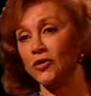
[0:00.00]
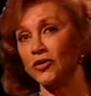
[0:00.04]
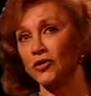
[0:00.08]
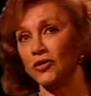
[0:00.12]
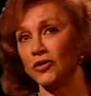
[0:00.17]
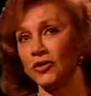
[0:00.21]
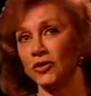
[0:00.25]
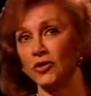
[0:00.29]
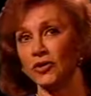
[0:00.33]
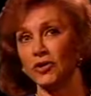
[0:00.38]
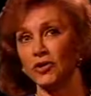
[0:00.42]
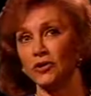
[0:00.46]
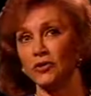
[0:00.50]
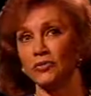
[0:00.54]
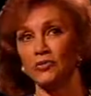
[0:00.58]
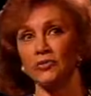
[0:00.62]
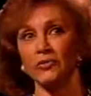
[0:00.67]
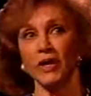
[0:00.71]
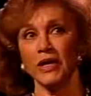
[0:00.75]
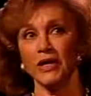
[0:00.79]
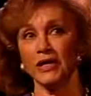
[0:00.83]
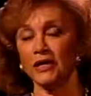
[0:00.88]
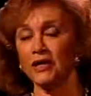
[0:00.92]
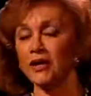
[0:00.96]
he
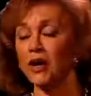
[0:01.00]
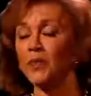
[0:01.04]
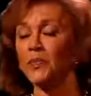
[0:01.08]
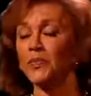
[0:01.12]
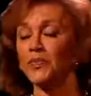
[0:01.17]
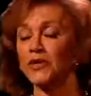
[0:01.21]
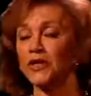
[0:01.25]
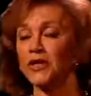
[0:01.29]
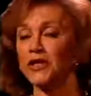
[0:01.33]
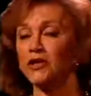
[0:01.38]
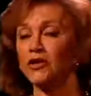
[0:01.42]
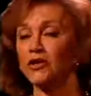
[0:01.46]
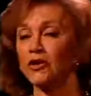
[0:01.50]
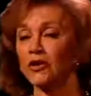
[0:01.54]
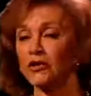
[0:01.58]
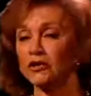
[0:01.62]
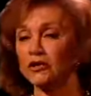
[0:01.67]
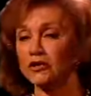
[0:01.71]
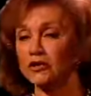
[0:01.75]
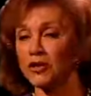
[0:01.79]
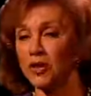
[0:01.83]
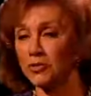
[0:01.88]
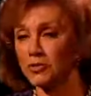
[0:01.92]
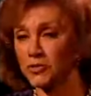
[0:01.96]
made a company called
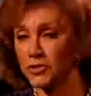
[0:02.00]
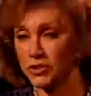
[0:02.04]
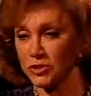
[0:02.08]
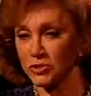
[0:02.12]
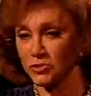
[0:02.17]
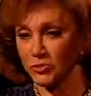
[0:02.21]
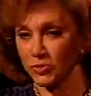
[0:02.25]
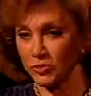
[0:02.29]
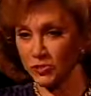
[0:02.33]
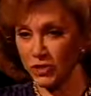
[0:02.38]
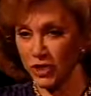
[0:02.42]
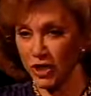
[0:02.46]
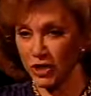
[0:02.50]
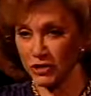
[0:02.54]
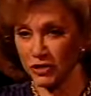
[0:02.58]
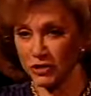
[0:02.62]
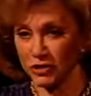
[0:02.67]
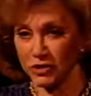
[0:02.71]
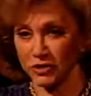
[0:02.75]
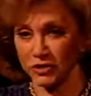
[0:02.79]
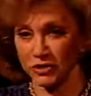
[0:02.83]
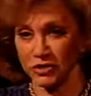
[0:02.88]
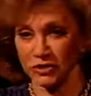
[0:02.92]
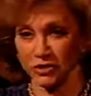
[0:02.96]
Thompson
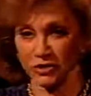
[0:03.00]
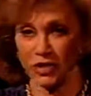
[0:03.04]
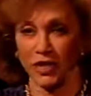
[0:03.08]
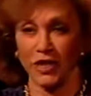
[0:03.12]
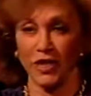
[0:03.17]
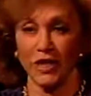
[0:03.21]
Productions.